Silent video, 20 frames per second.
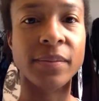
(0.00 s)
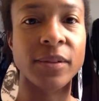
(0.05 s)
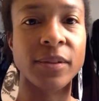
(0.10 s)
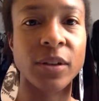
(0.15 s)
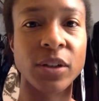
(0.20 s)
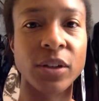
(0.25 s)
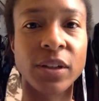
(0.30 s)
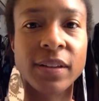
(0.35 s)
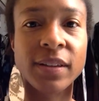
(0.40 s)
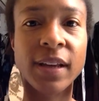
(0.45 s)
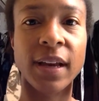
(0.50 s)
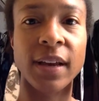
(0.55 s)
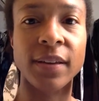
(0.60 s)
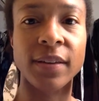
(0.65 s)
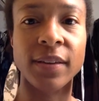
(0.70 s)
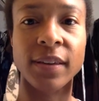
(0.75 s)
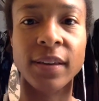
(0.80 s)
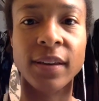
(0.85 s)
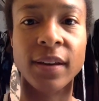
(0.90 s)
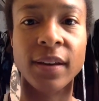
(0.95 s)
So she
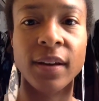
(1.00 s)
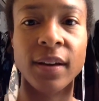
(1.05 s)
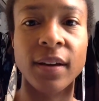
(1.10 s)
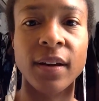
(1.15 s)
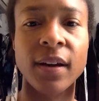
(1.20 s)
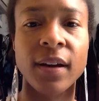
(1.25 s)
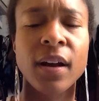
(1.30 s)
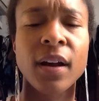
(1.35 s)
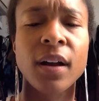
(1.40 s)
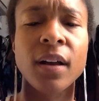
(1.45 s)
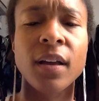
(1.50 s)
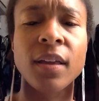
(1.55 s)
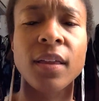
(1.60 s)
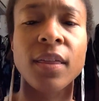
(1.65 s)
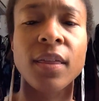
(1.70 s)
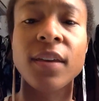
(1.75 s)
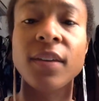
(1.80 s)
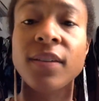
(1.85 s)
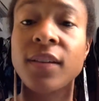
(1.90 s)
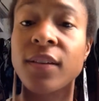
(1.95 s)
says,
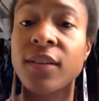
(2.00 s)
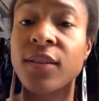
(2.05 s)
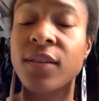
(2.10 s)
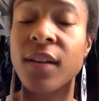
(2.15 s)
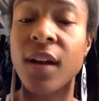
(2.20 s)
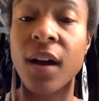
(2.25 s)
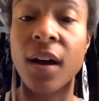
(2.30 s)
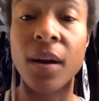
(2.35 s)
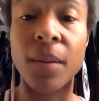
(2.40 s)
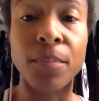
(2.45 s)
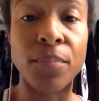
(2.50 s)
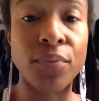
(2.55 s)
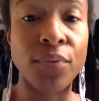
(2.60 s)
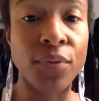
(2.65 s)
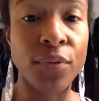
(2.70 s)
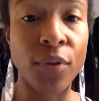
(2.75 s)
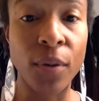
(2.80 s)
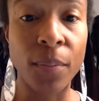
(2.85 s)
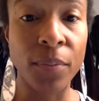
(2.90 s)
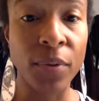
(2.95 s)
"This is not
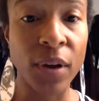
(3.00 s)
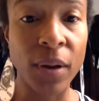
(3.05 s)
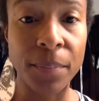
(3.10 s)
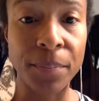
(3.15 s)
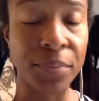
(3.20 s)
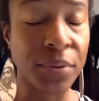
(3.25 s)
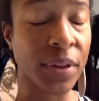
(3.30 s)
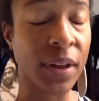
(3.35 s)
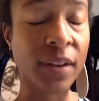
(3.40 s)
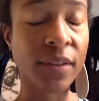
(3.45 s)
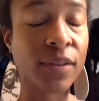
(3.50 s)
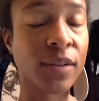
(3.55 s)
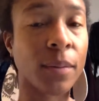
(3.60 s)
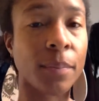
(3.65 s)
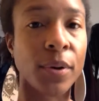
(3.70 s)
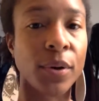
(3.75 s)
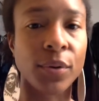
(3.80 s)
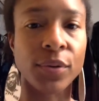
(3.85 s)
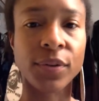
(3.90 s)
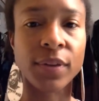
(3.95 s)
appropriate place to
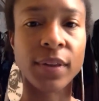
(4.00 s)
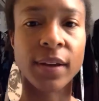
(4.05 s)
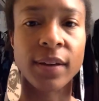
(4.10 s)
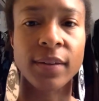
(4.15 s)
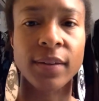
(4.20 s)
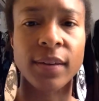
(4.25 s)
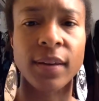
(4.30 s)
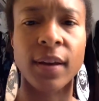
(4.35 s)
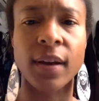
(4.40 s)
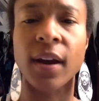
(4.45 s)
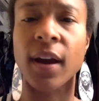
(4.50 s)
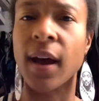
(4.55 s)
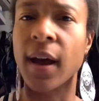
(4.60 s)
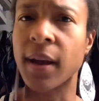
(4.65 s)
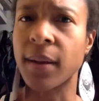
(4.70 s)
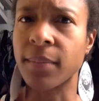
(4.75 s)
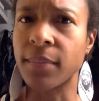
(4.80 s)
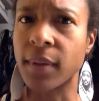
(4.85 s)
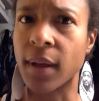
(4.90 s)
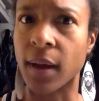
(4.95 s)
post this.
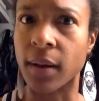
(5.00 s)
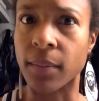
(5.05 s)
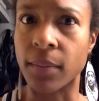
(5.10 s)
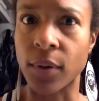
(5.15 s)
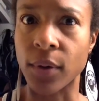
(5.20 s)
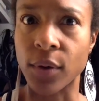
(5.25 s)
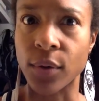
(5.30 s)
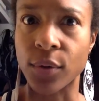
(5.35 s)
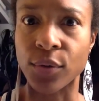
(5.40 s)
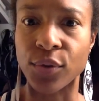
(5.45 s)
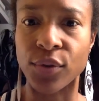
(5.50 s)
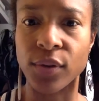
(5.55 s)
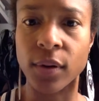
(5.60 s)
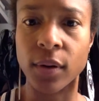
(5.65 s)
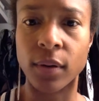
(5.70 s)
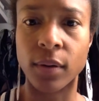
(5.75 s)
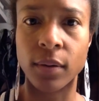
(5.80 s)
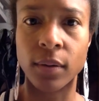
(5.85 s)
I am not amused."